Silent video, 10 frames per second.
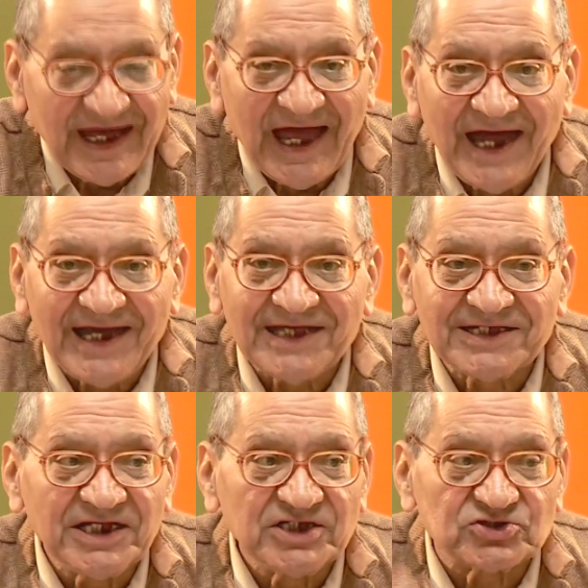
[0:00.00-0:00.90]
and as
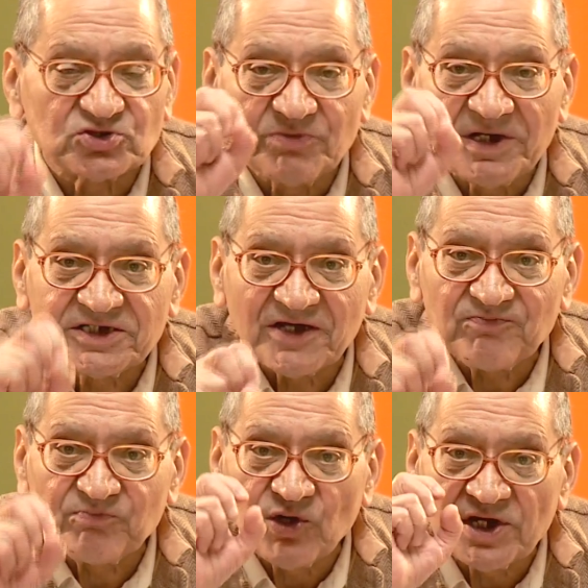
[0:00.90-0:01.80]
an instrument
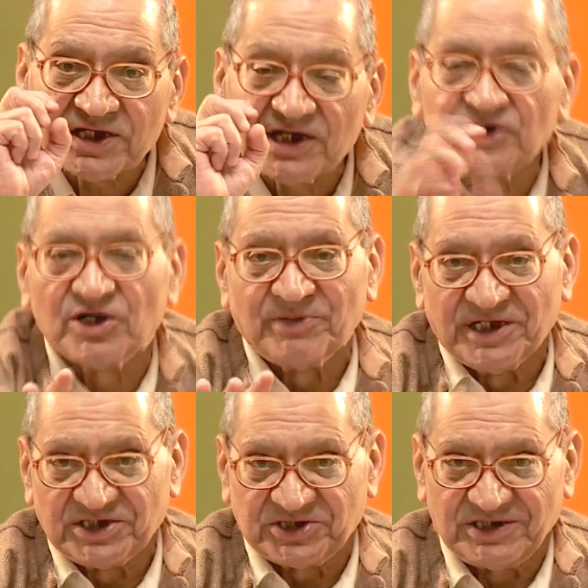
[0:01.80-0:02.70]
of political
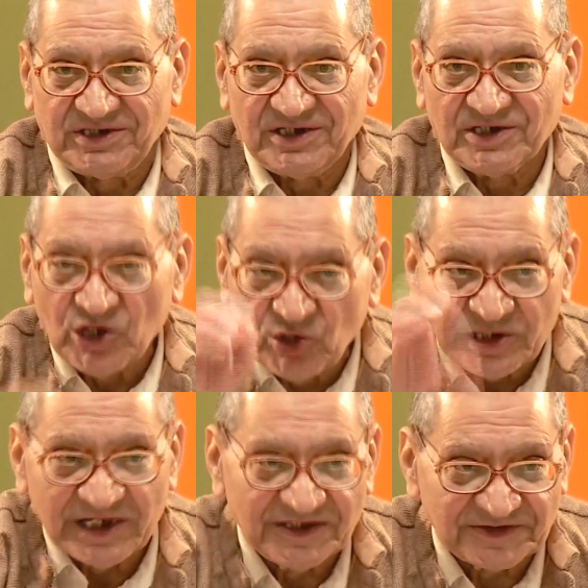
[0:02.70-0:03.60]
domination,
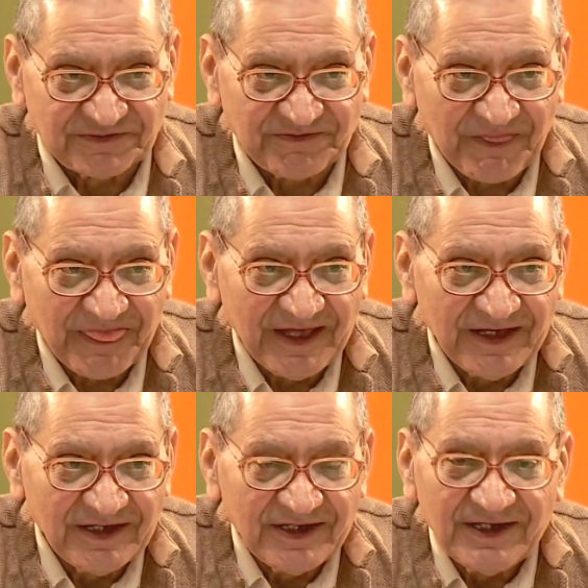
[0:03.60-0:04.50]
colonialism.
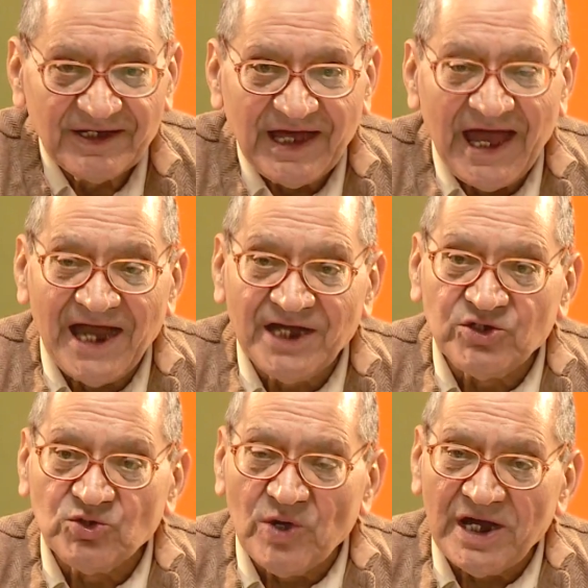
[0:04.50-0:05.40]
And
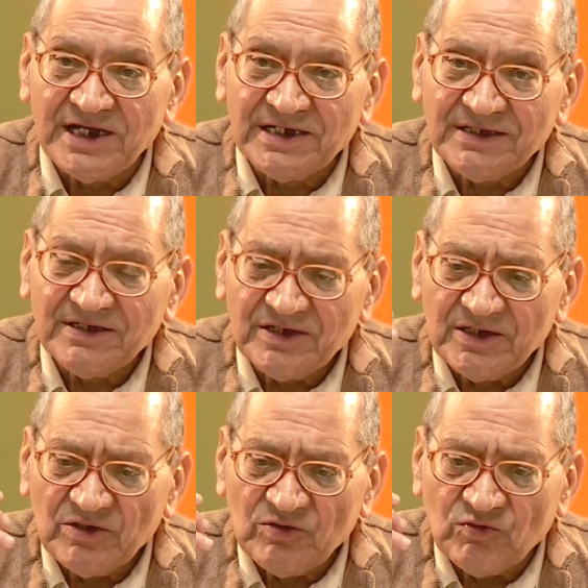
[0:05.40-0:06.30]
you had
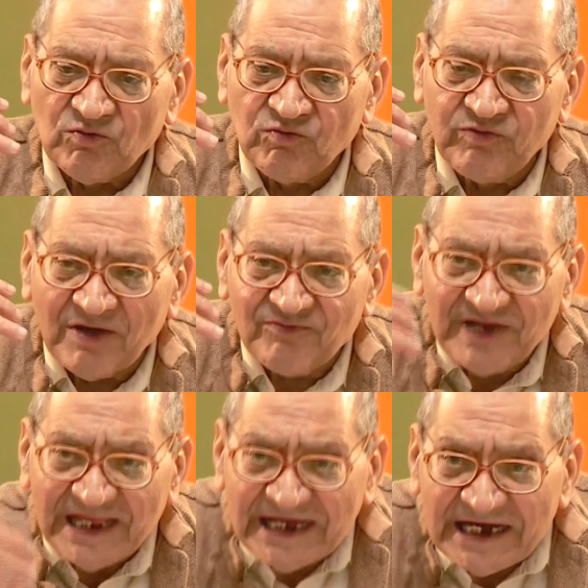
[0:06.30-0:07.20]

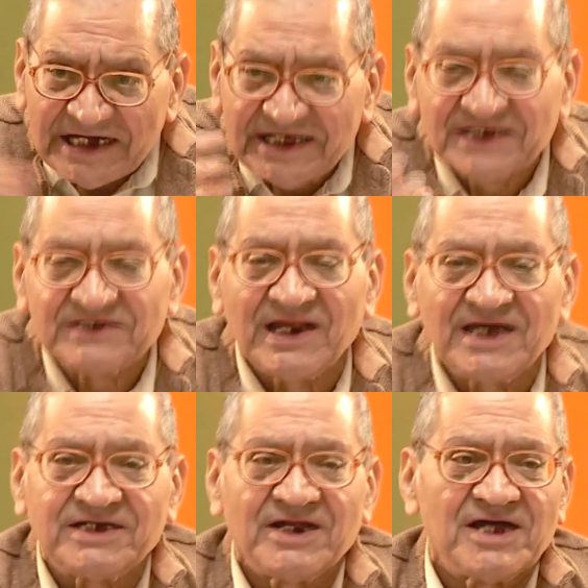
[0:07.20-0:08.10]
willing Indians
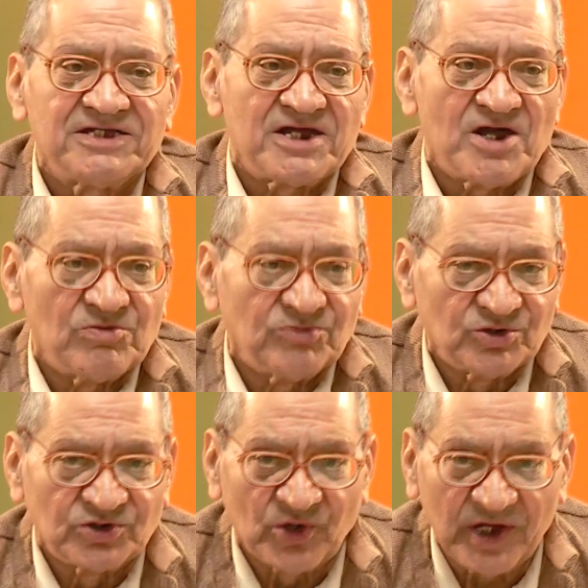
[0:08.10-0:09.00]
like Raja Ram
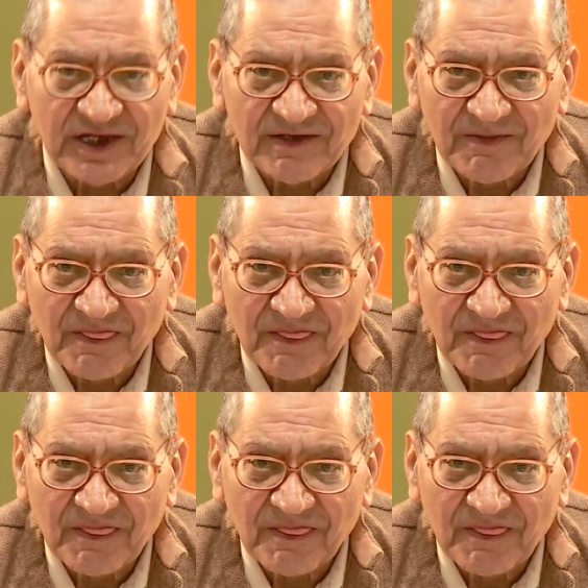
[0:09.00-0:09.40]
Mohan Roy